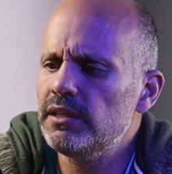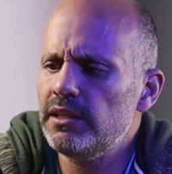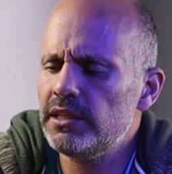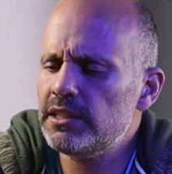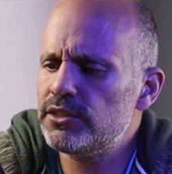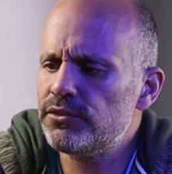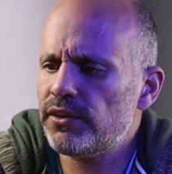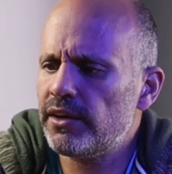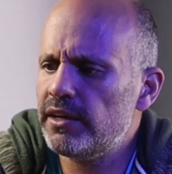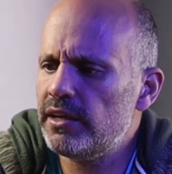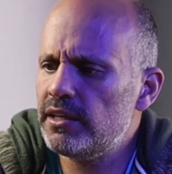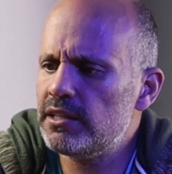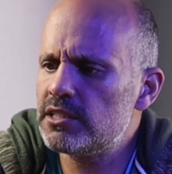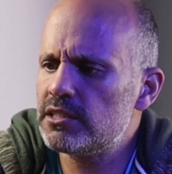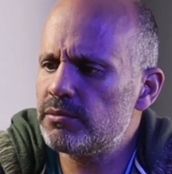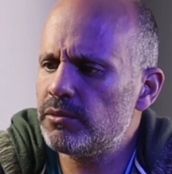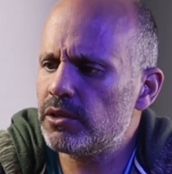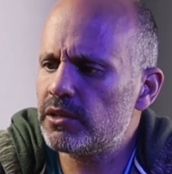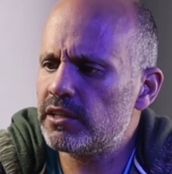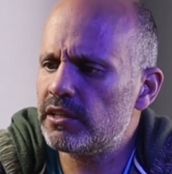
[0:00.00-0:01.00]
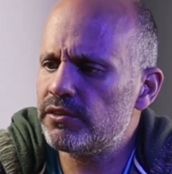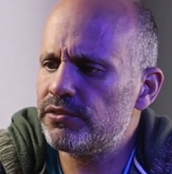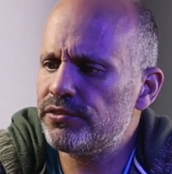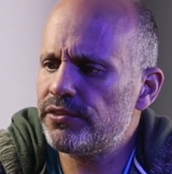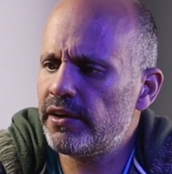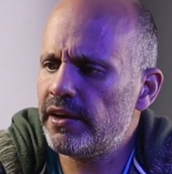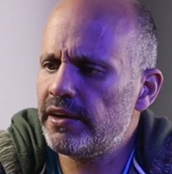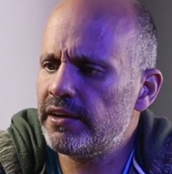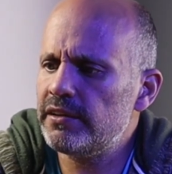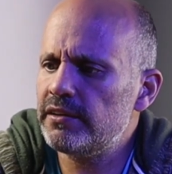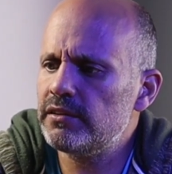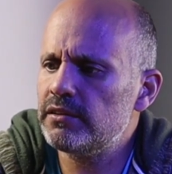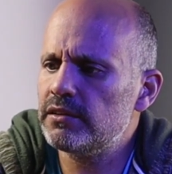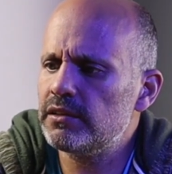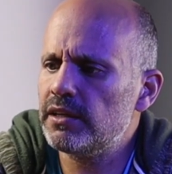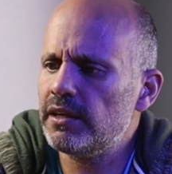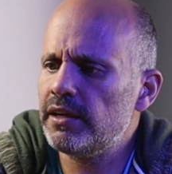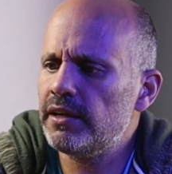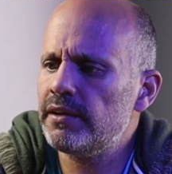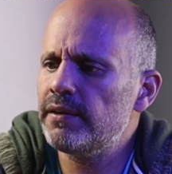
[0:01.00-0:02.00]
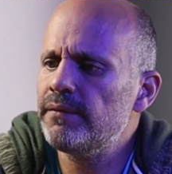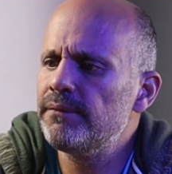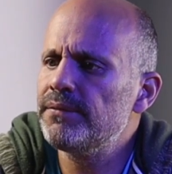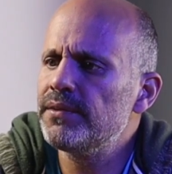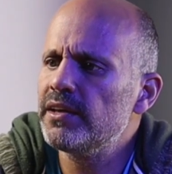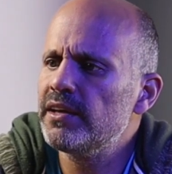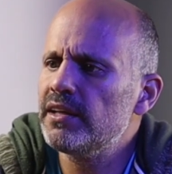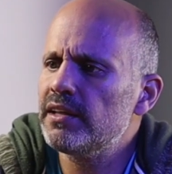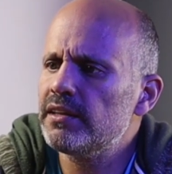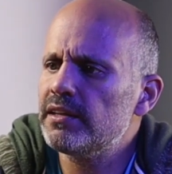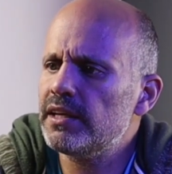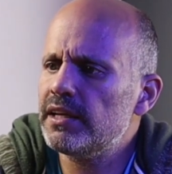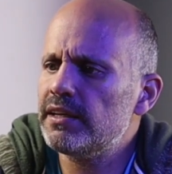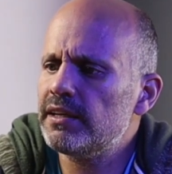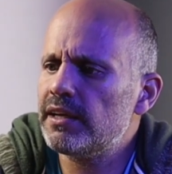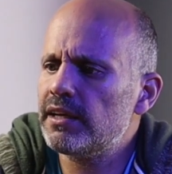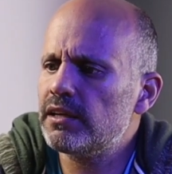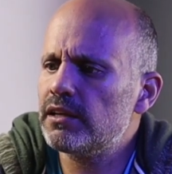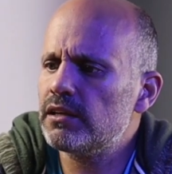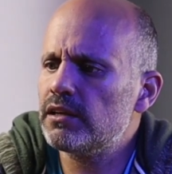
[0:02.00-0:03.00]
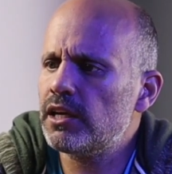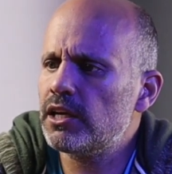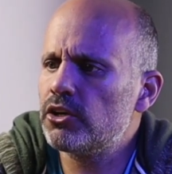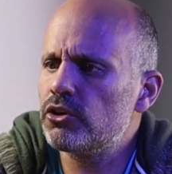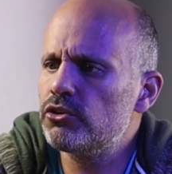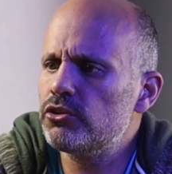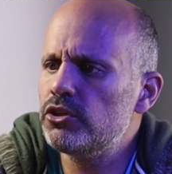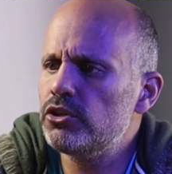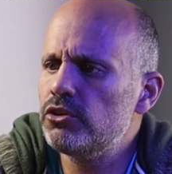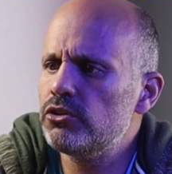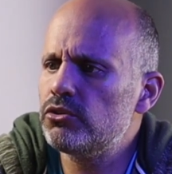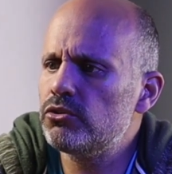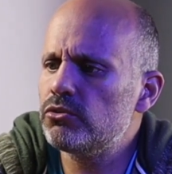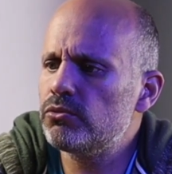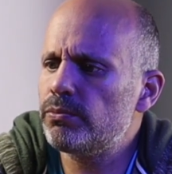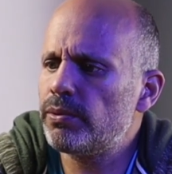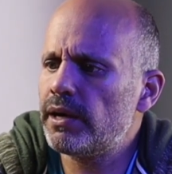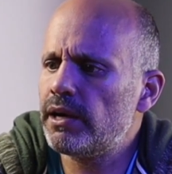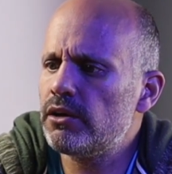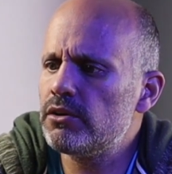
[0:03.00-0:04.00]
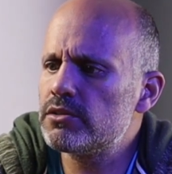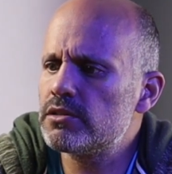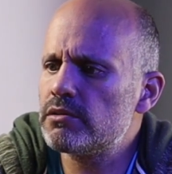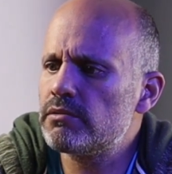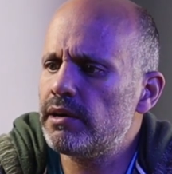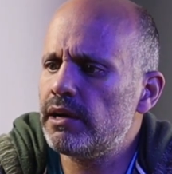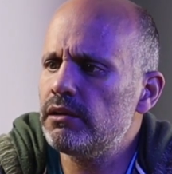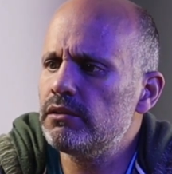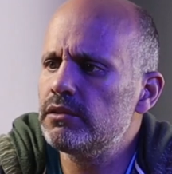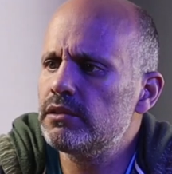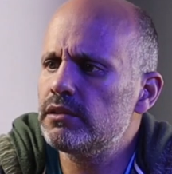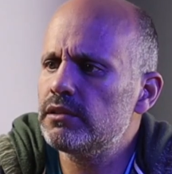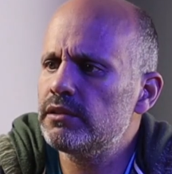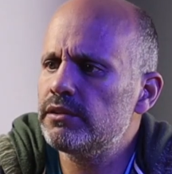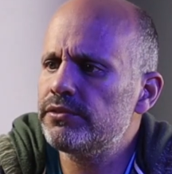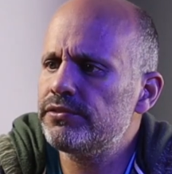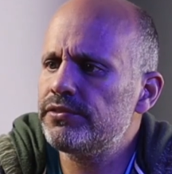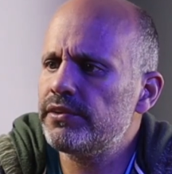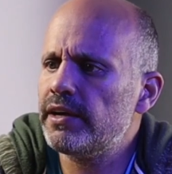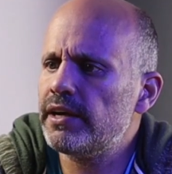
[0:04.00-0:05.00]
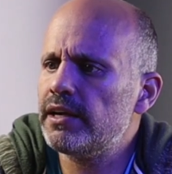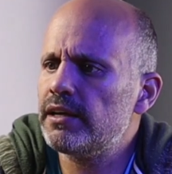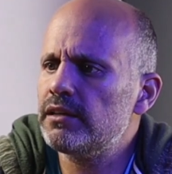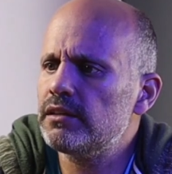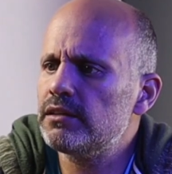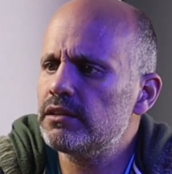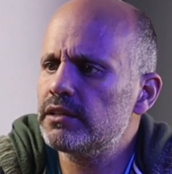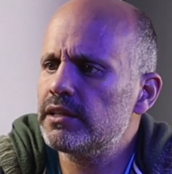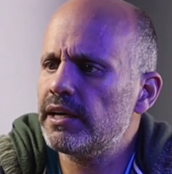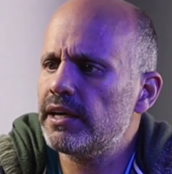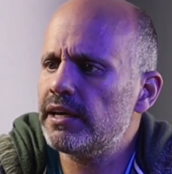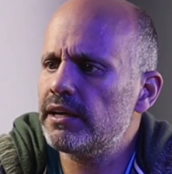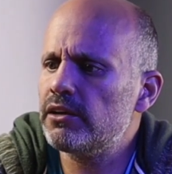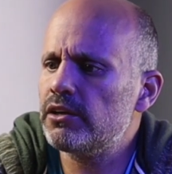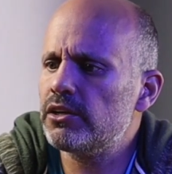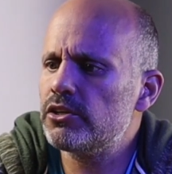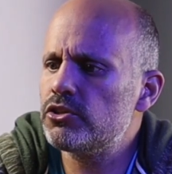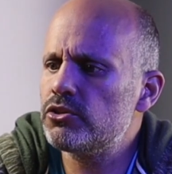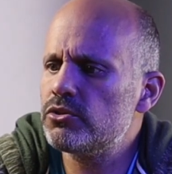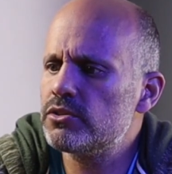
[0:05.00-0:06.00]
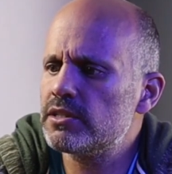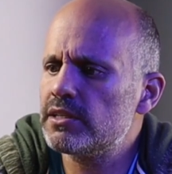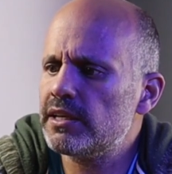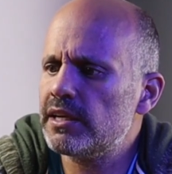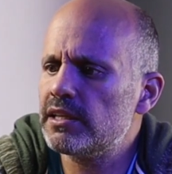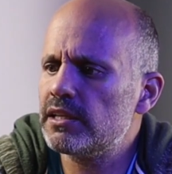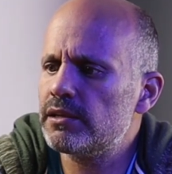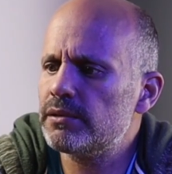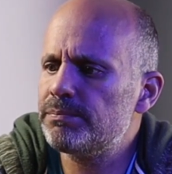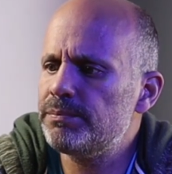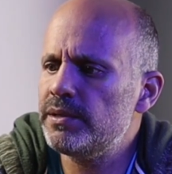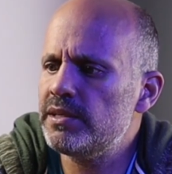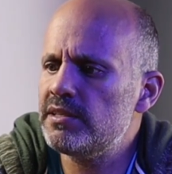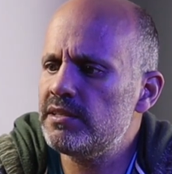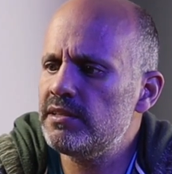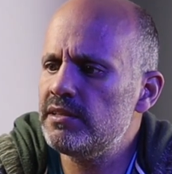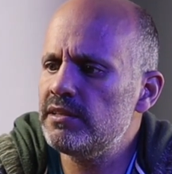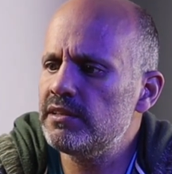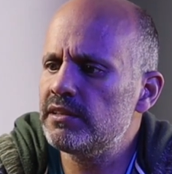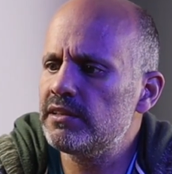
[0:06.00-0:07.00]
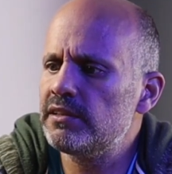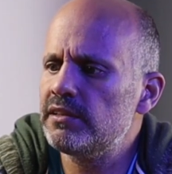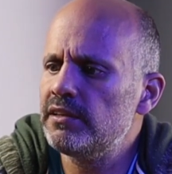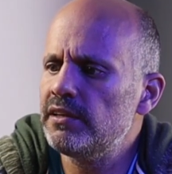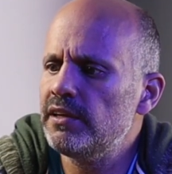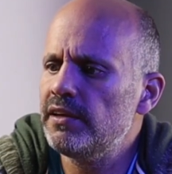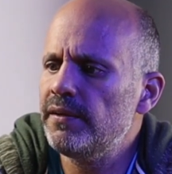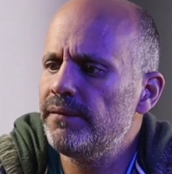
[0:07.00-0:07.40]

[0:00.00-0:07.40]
It's fine. It's more than fine. Okay. Then I continue to browse around the file. Okay, I'm gonna choose another piece here.